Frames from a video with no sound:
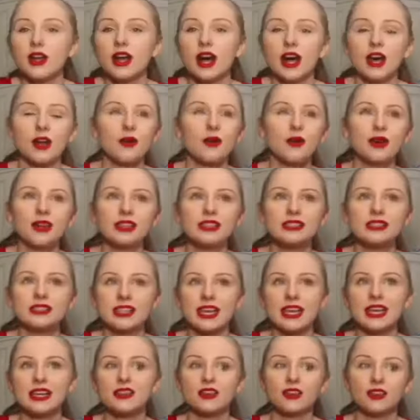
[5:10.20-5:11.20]
I don't want to
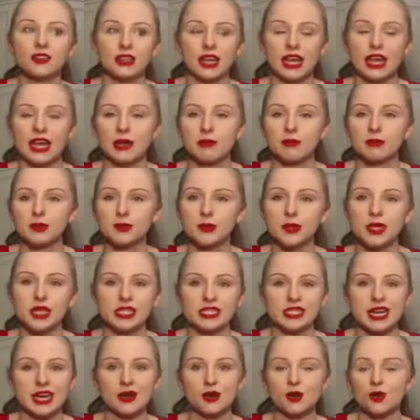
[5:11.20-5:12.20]
say their names
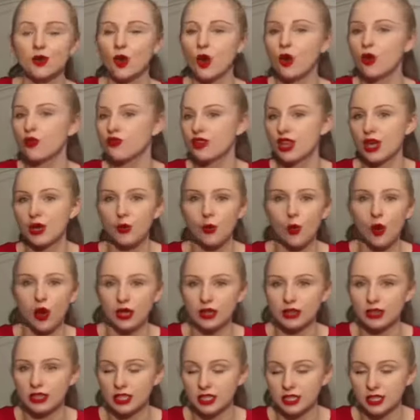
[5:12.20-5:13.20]
because I don't know if they
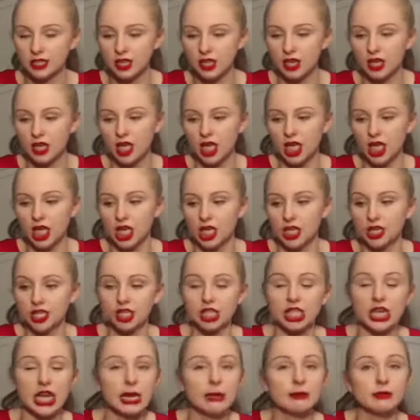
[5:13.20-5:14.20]
want their their
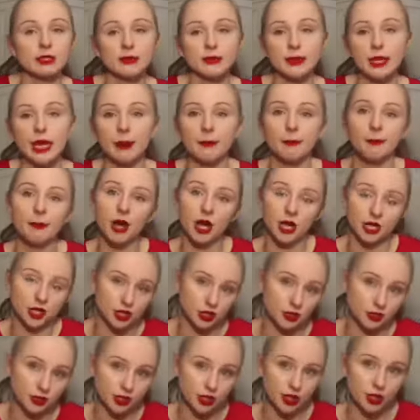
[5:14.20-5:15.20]
names to be up on
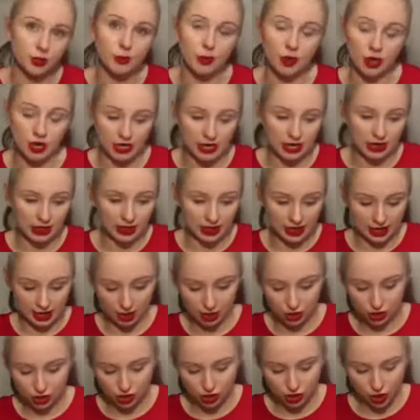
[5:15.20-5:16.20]
YouTube or anything.
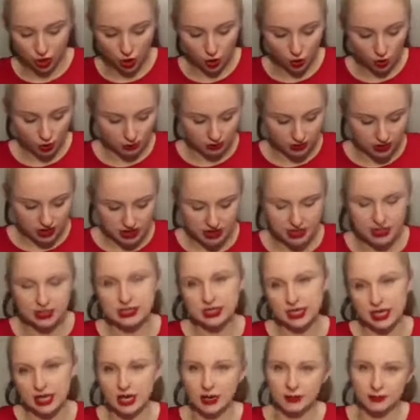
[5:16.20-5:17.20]
So I'm just going to
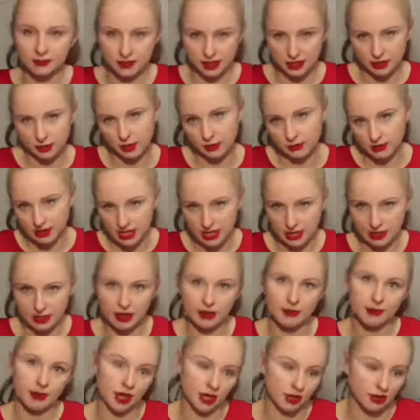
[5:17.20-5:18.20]
say, I'm, that's what I'm saying
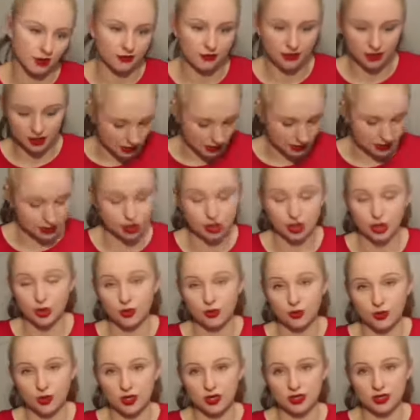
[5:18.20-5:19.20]
like my other friend because I
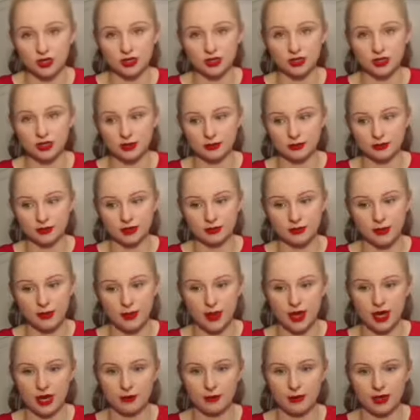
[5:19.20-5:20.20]
don't want them to be
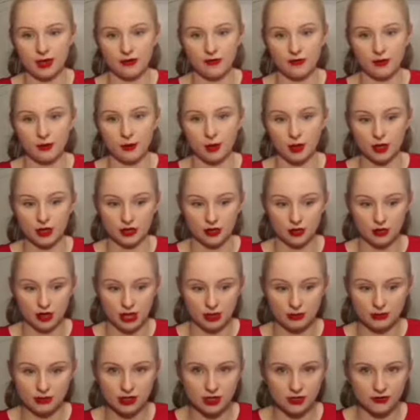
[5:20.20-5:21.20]
mad at me for putting their
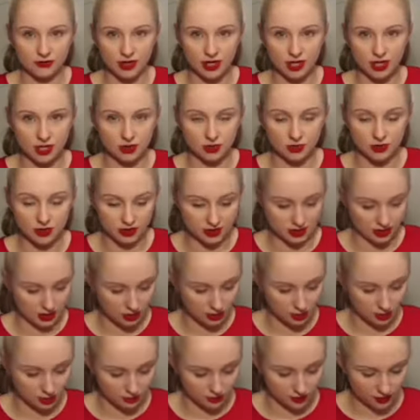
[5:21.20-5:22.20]
names in a video because I
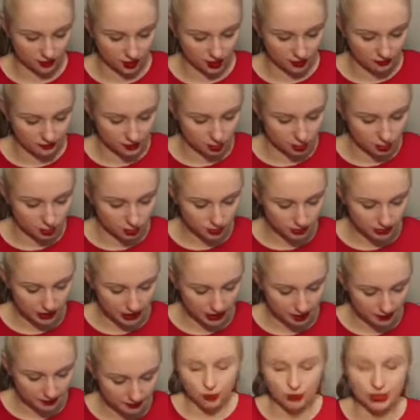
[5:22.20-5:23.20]
don't know if they're comfortable with
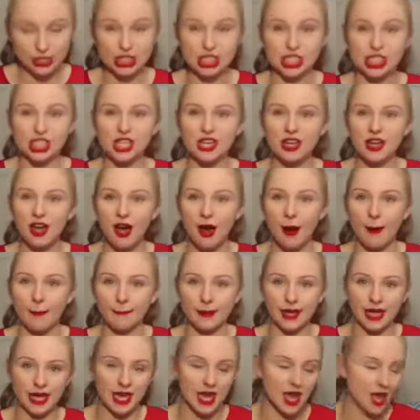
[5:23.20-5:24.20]
that. She got
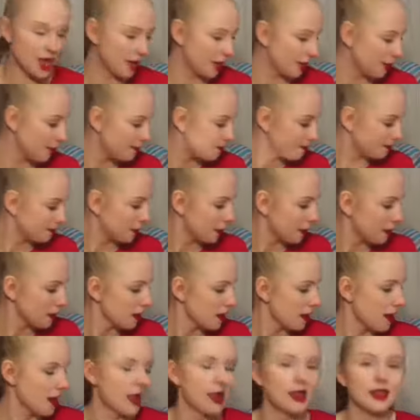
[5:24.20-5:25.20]
me
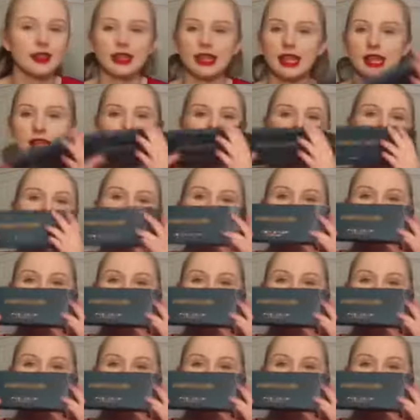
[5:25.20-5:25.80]
the